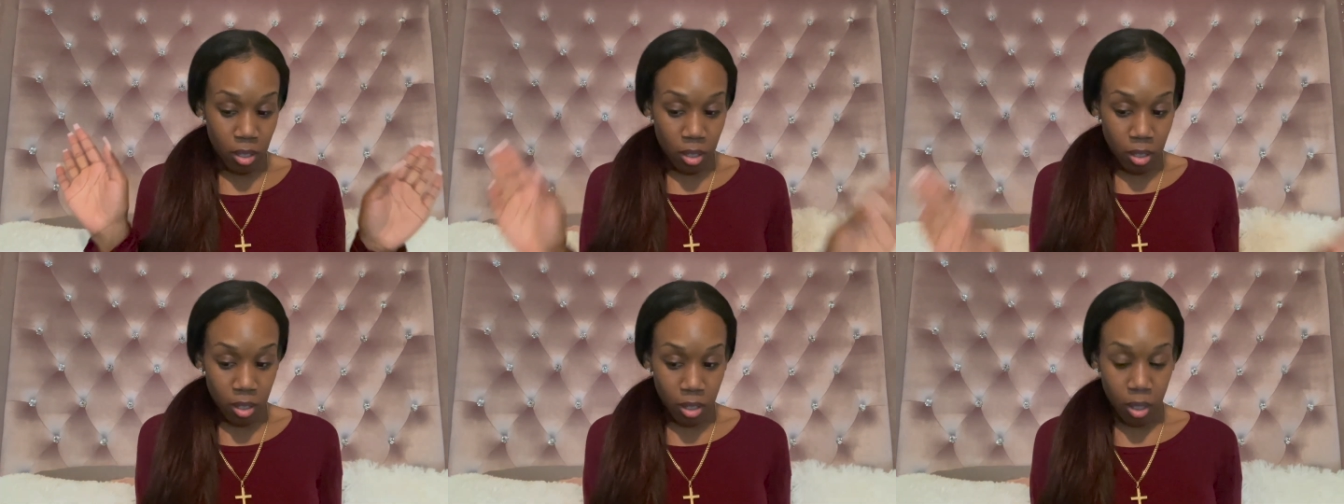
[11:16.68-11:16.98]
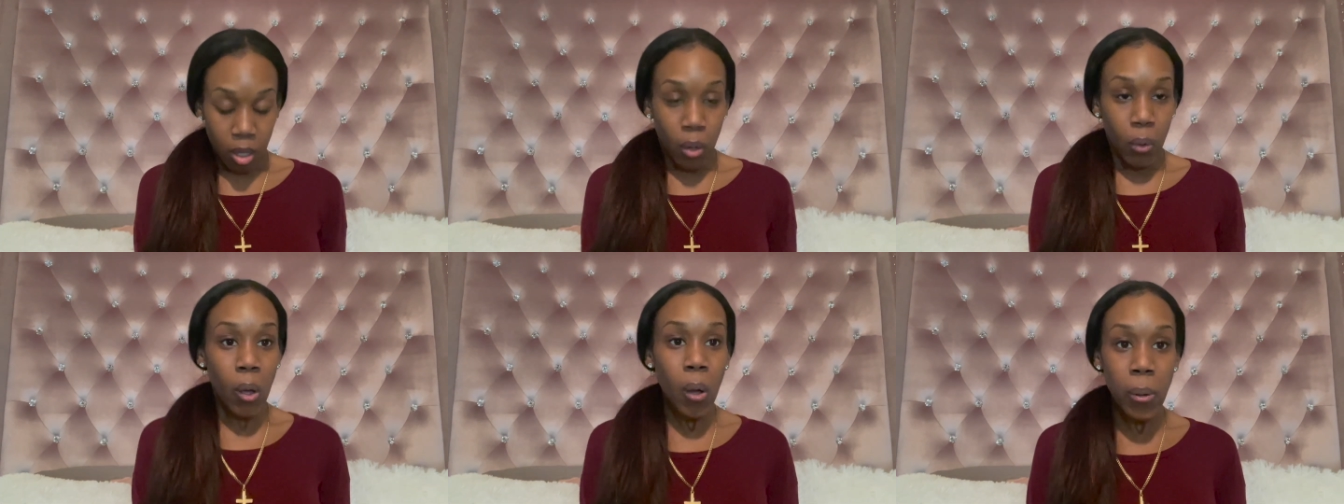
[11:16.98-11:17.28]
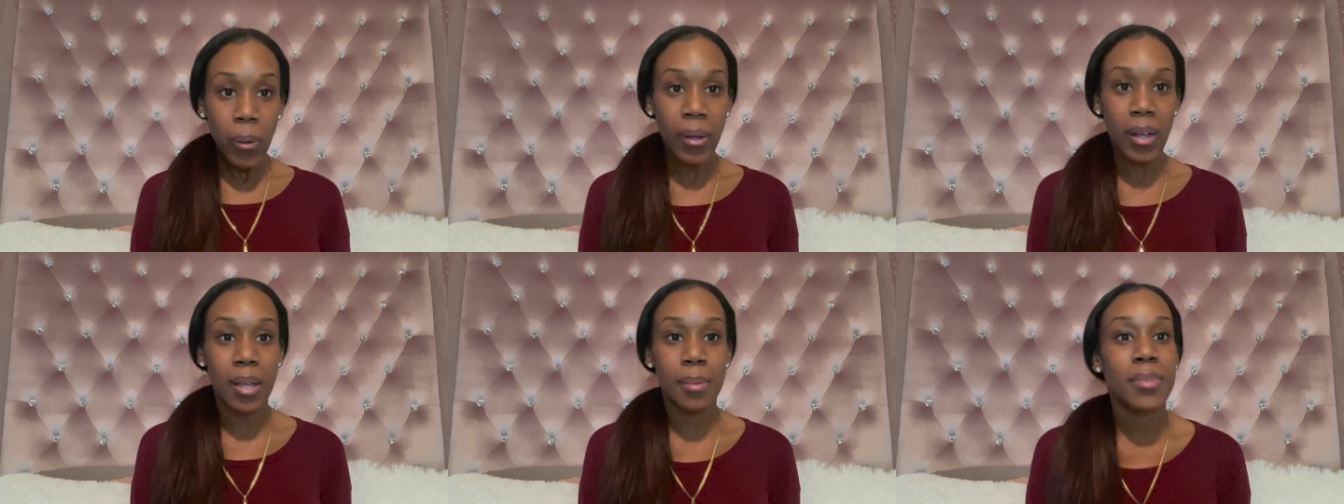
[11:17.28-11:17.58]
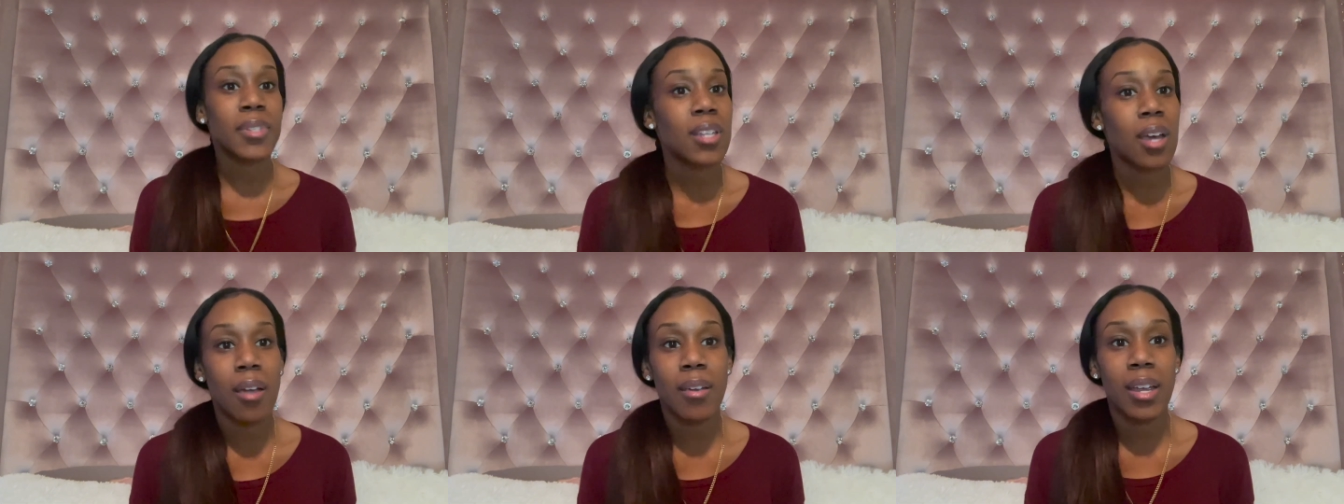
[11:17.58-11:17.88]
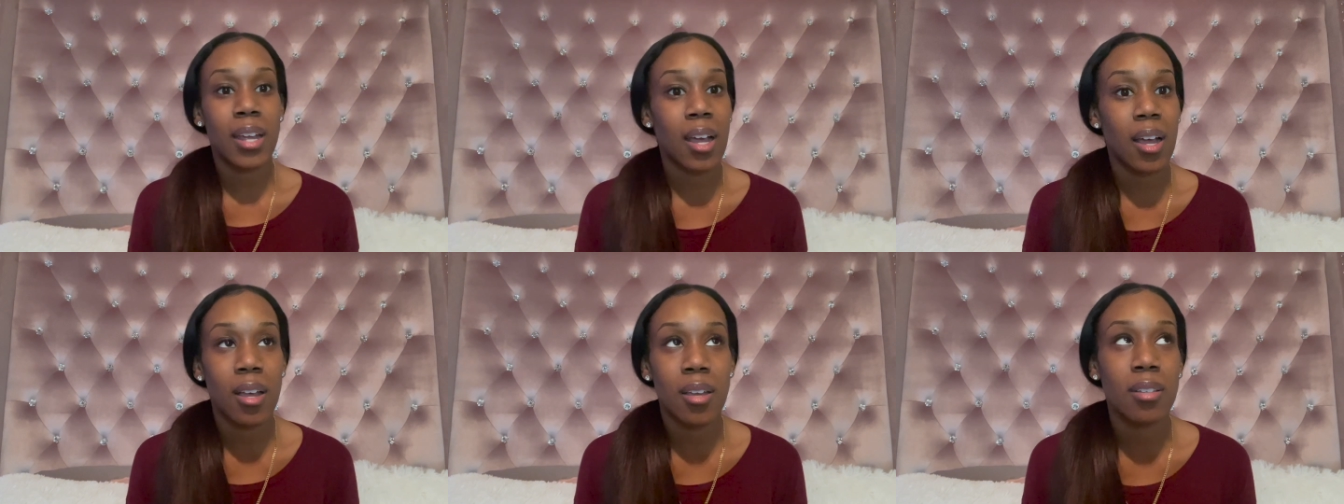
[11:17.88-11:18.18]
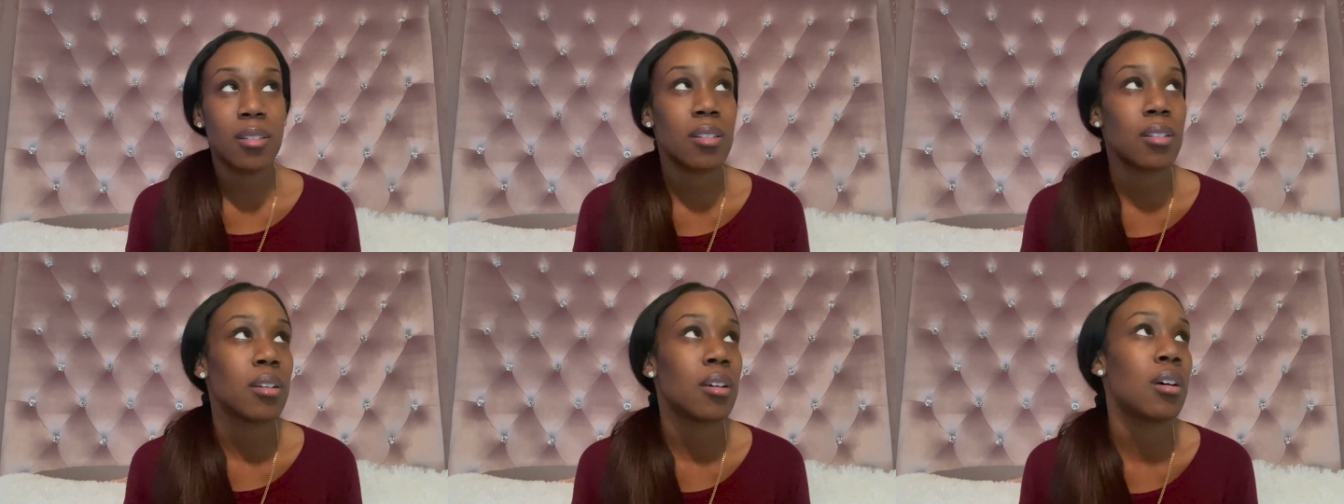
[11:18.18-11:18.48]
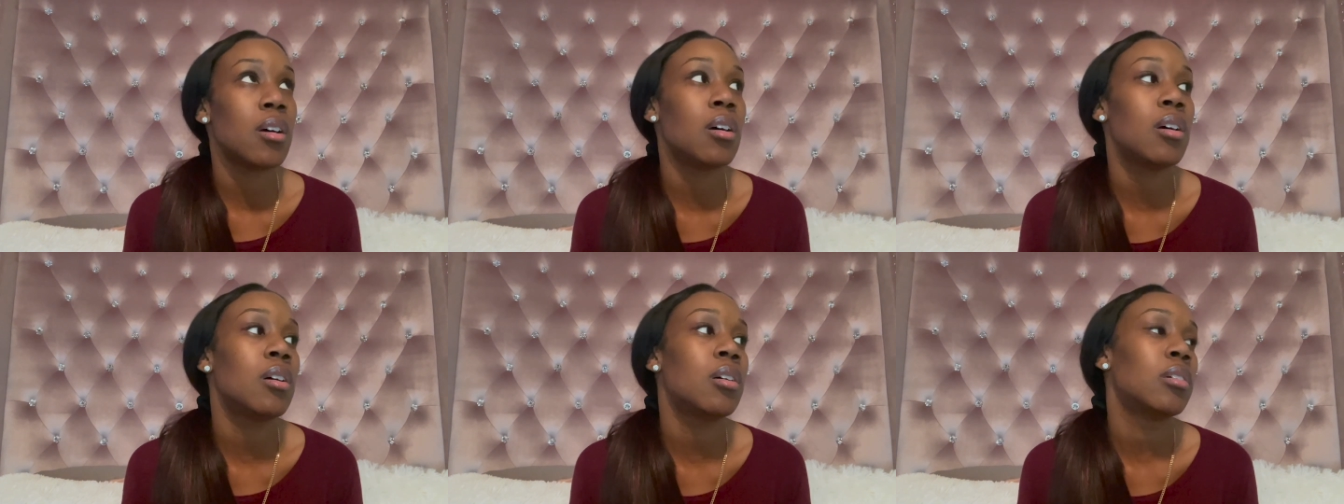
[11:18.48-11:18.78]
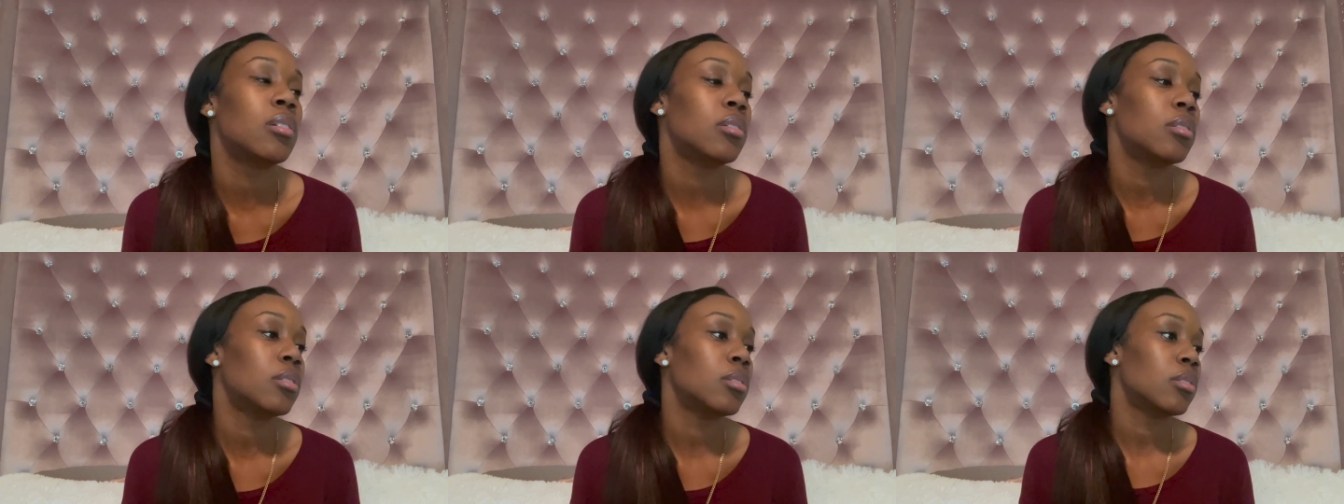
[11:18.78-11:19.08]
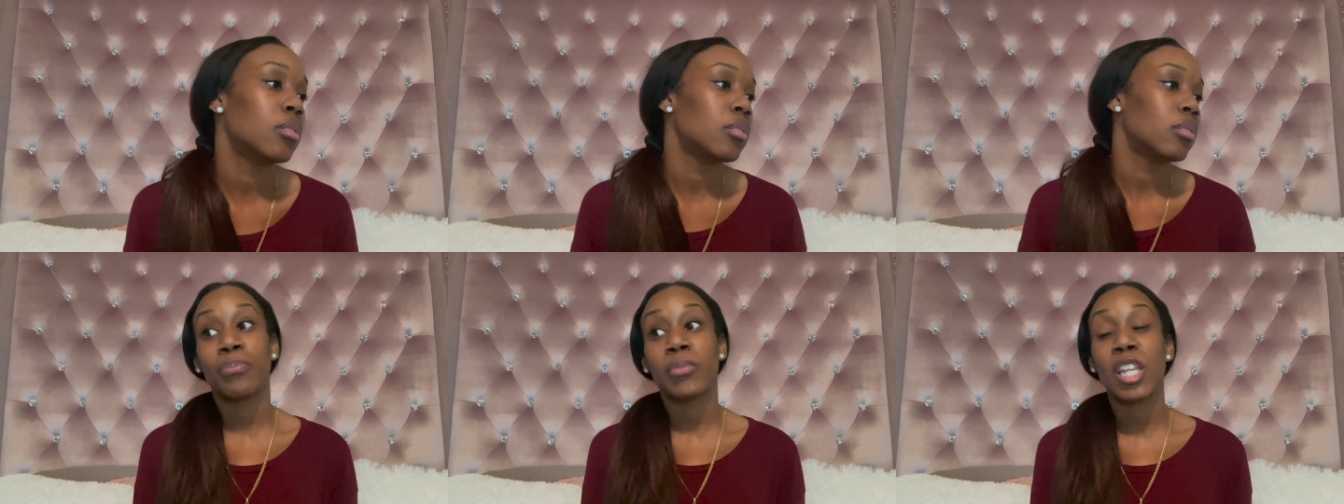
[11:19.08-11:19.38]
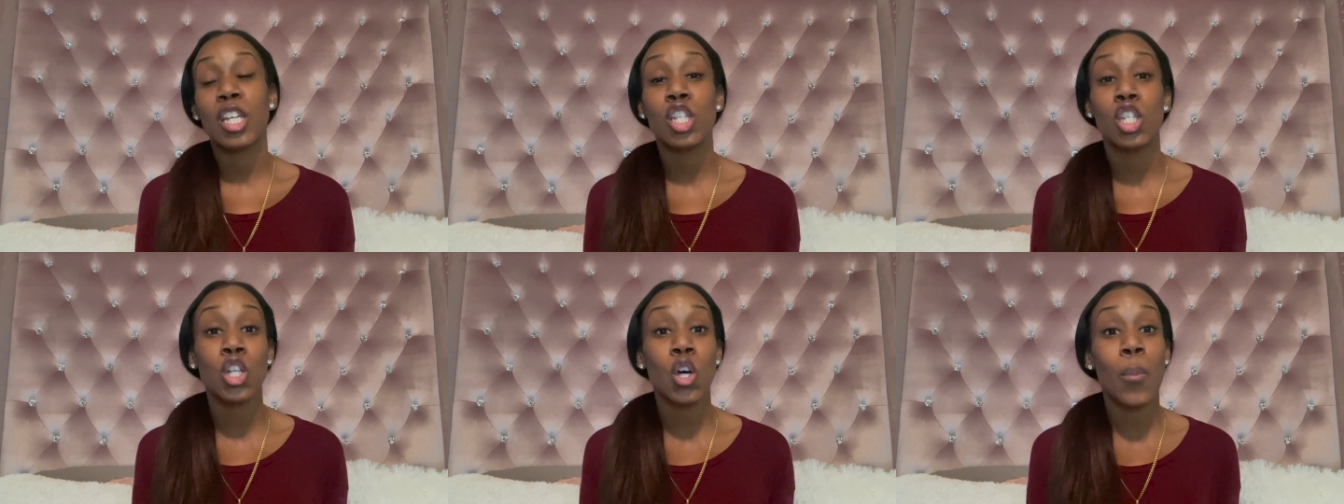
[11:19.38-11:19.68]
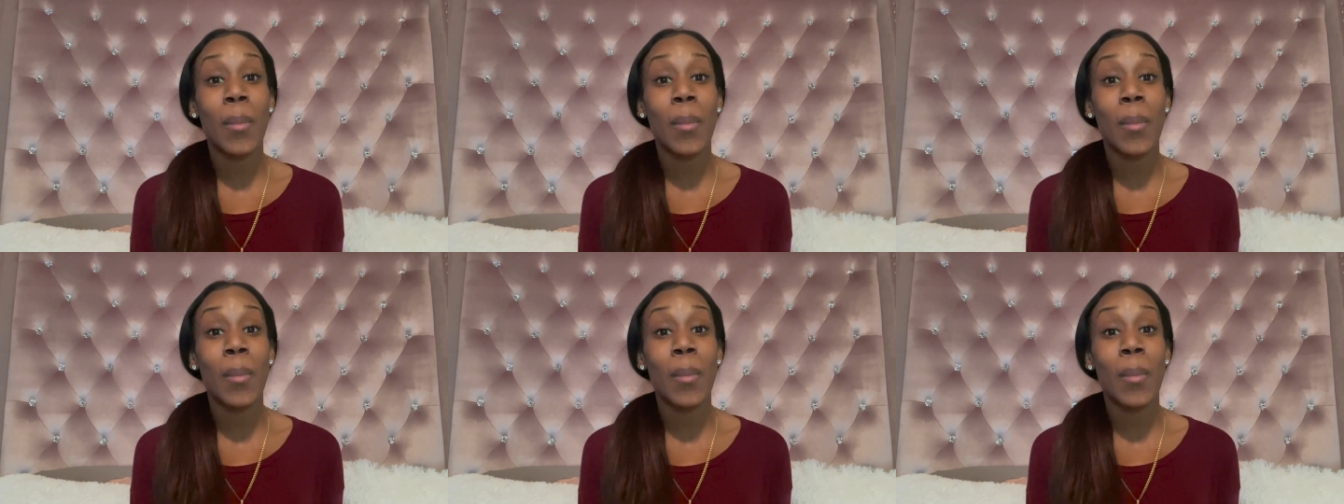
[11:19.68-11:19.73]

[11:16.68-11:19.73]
Whew. I'm sorry, guys. So